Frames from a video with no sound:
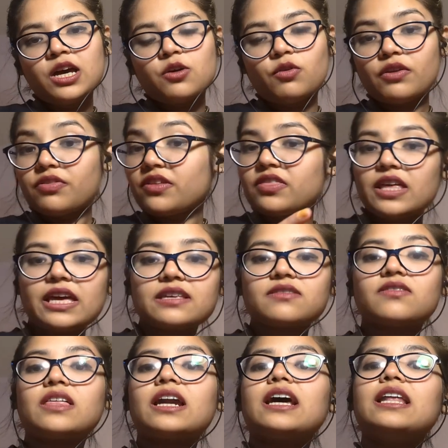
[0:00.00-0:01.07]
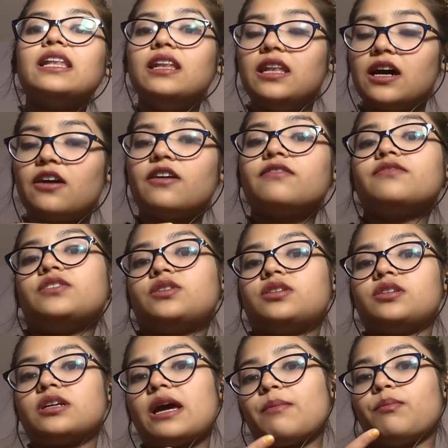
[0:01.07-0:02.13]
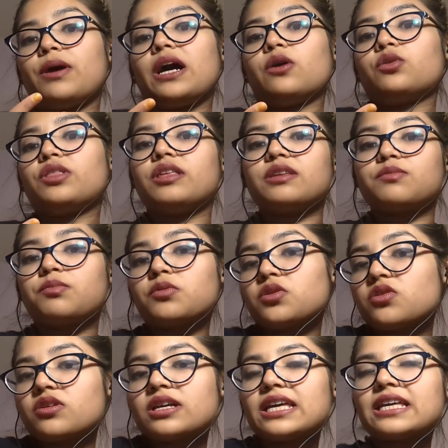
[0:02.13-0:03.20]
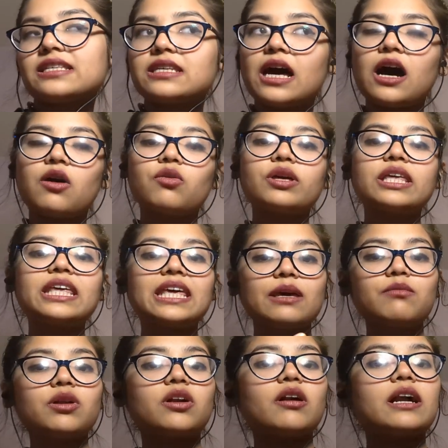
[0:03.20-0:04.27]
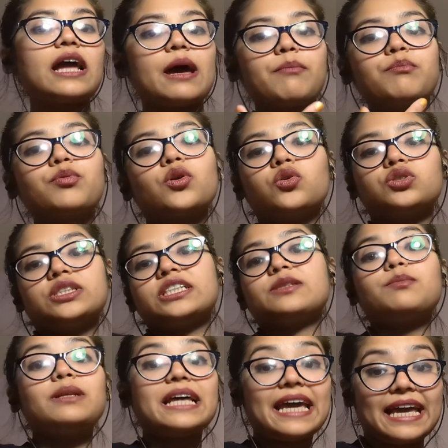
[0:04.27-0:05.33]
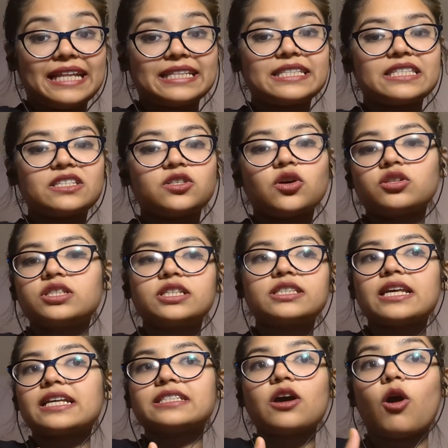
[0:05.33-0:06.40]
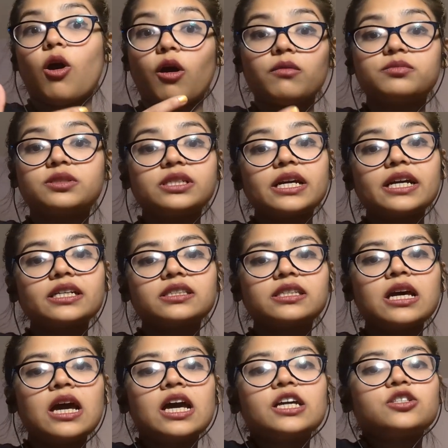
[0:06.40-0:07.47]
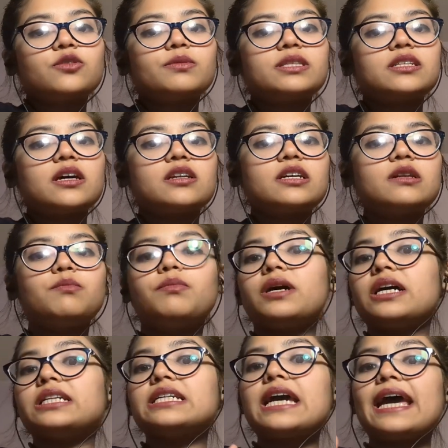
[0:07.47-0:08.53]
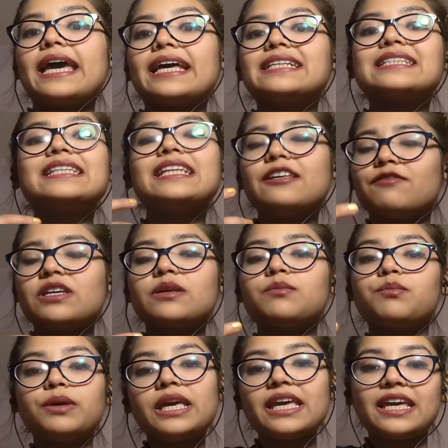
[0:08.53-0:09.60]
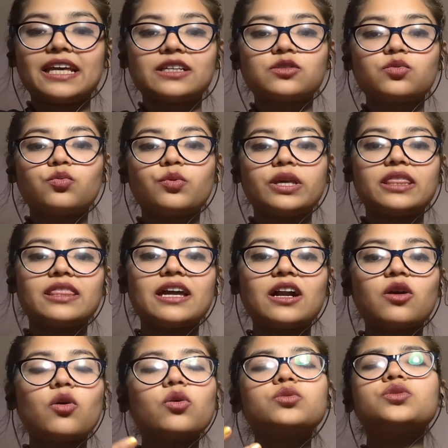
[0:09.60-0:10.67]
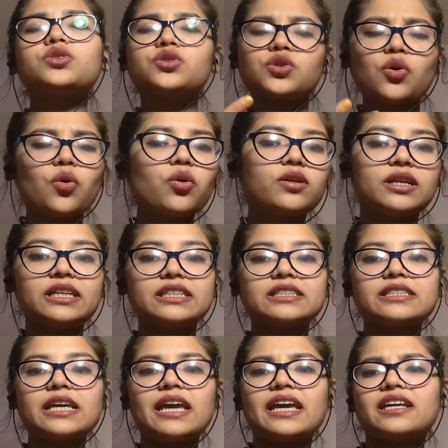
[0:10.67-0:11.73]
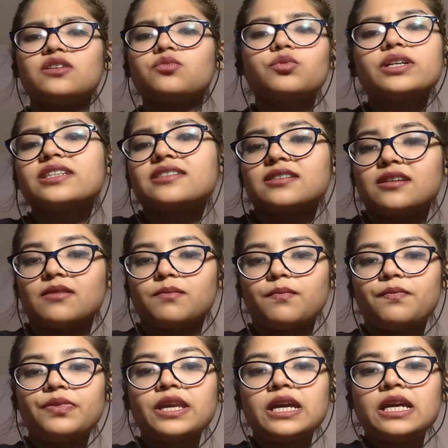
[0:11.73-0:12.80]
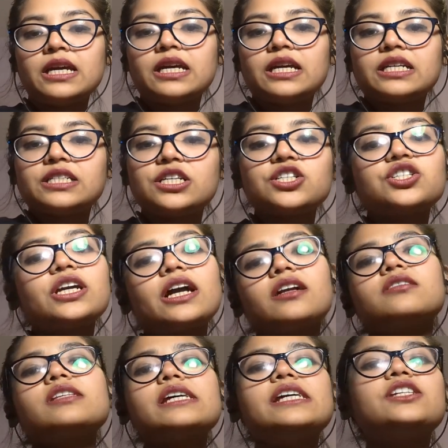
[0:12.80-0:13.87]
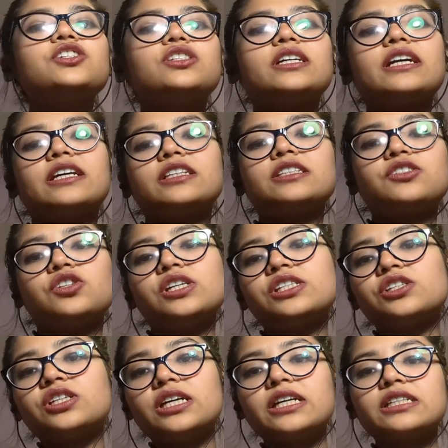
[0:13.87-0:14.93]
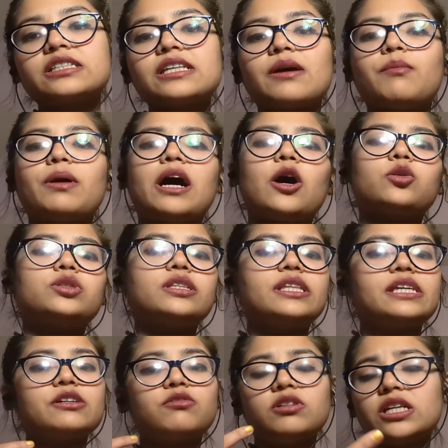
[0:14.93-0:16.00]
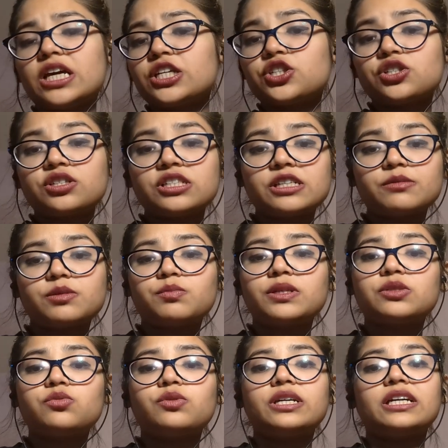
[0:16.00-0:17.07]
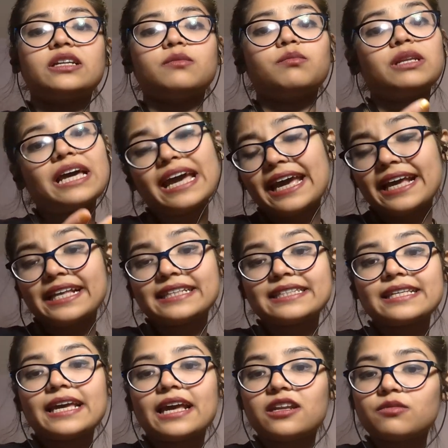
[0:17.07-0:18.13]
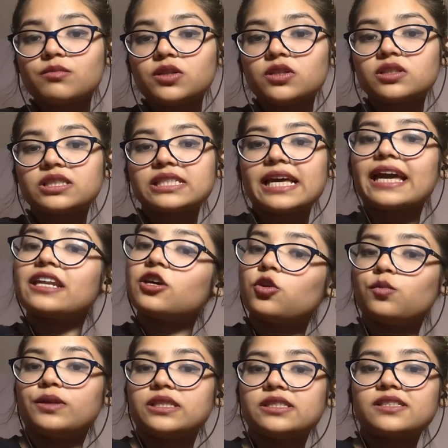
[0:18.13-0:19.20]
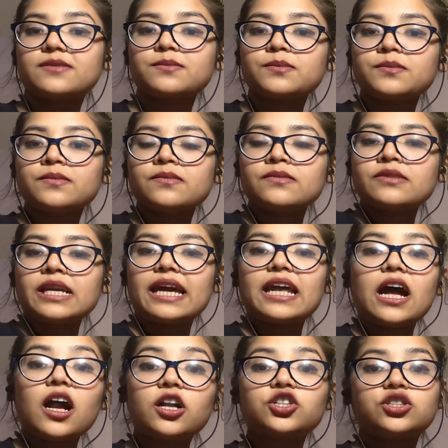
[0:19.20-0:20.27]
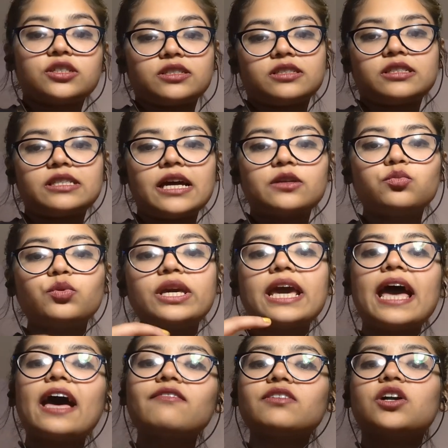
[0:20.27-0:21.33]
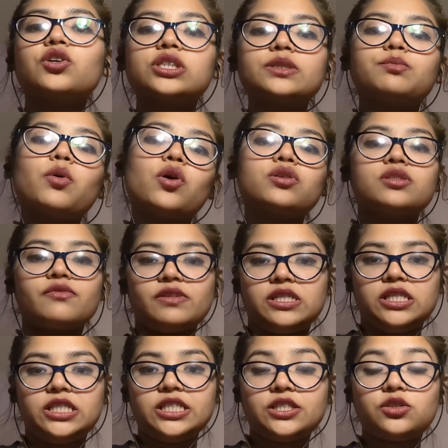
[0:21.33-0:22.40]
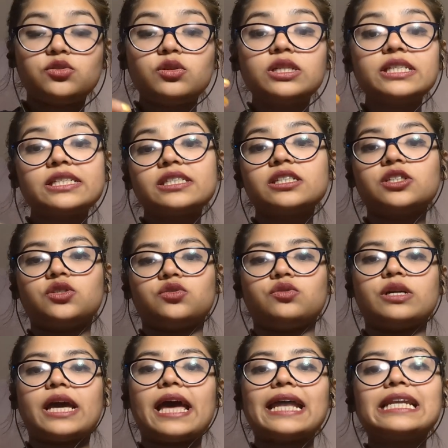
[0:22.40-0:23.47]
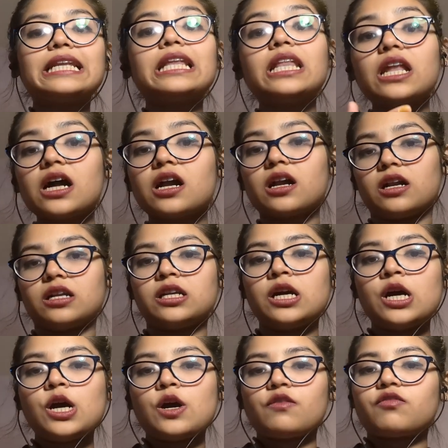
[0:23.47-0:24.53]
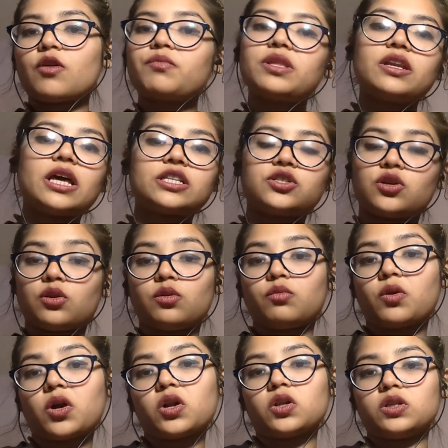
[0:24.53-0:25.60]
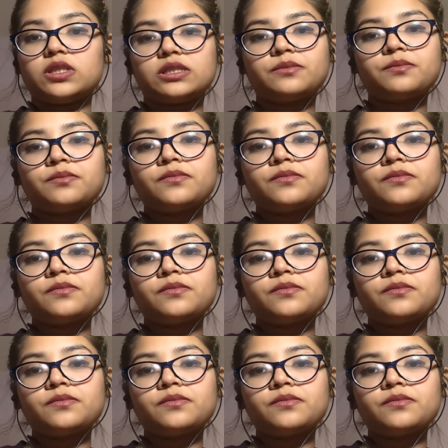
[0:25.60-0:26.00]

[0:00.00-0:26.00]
One of the things that I loved about this book is how Kimmerer approaches plants, not just as objects to be studied, but as living beings with their own stories and wisdom. She shares indigenous teachings about the relationships between plants, animals, and humans, and urges that we have a responsibility to listen to and learn from the natural world.